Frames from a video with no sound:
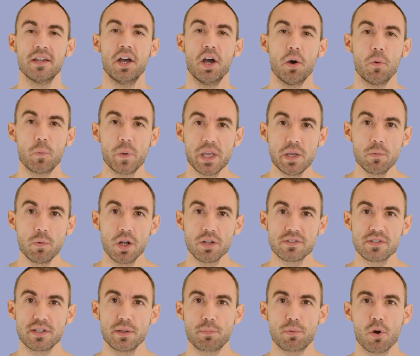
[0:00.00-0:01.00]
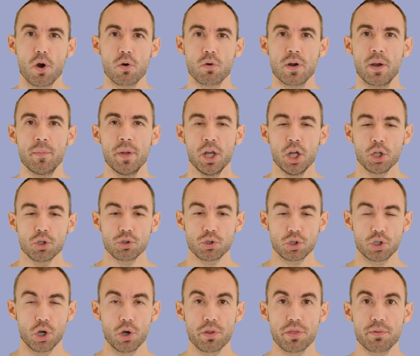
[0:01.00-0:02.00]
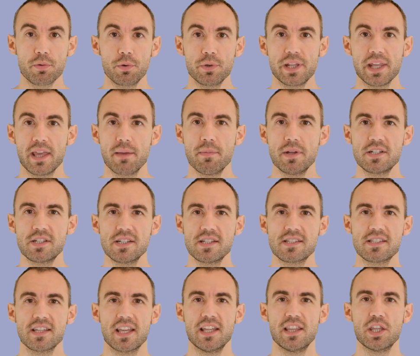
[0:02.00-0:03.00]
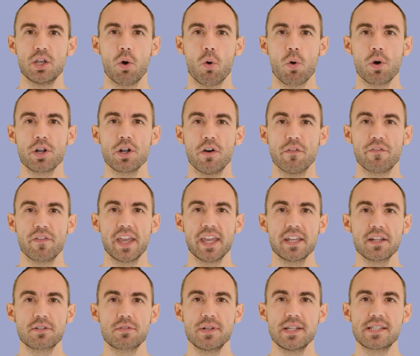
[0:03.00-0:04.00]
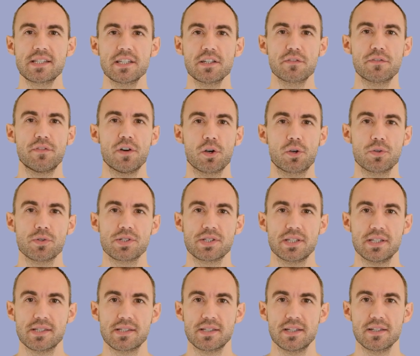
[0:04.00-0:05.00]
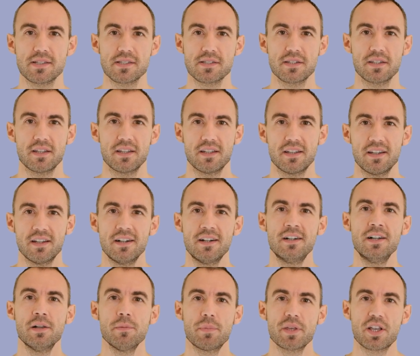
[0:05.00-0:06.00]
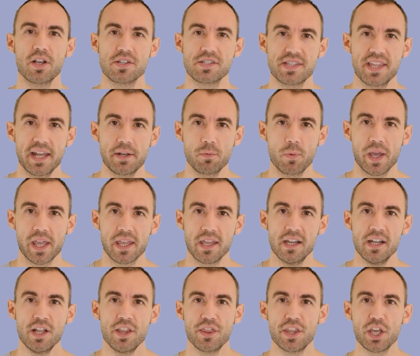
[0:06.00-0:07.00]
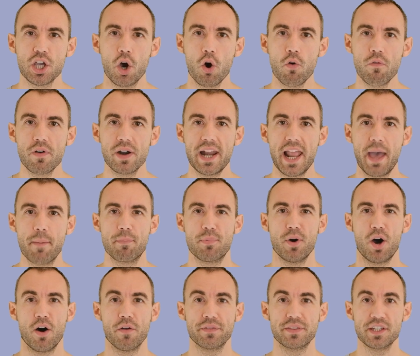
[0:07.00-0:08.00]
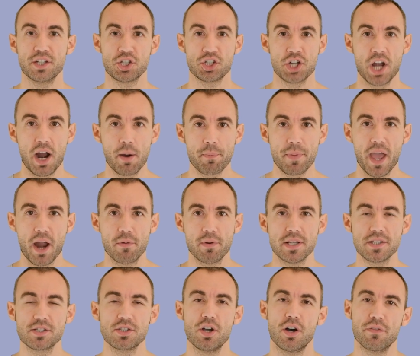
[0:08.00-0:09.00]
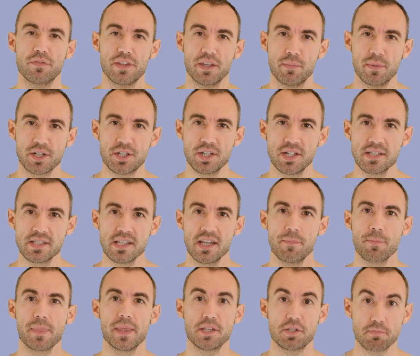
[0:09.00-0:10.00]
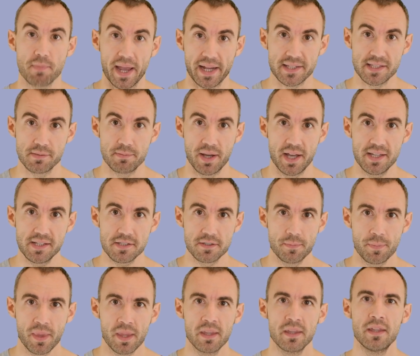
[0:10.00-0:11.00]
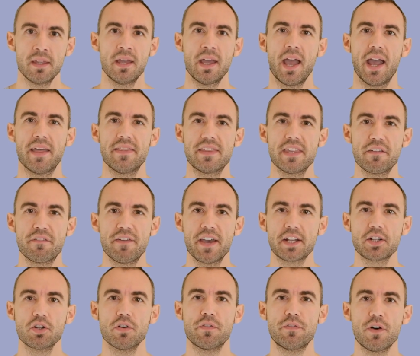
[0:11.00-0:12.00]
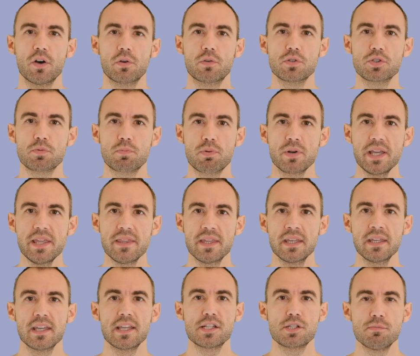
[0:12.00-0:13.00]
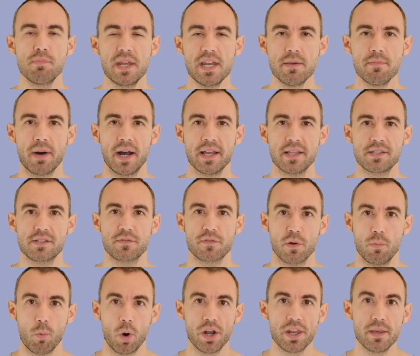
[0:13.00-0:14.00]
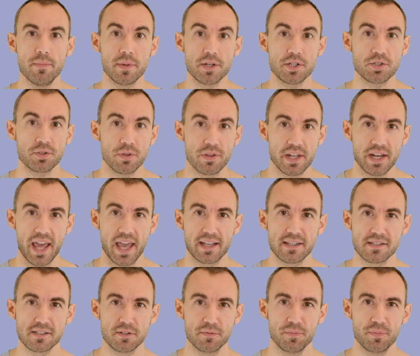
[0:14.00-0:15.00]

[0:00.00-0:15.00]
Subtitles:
We want the program to go through the images in the order of increasing focus distance, because that way the overlap of the sharp areas of the images is maximized and the effect of focus breathing is minimized from one image to the next.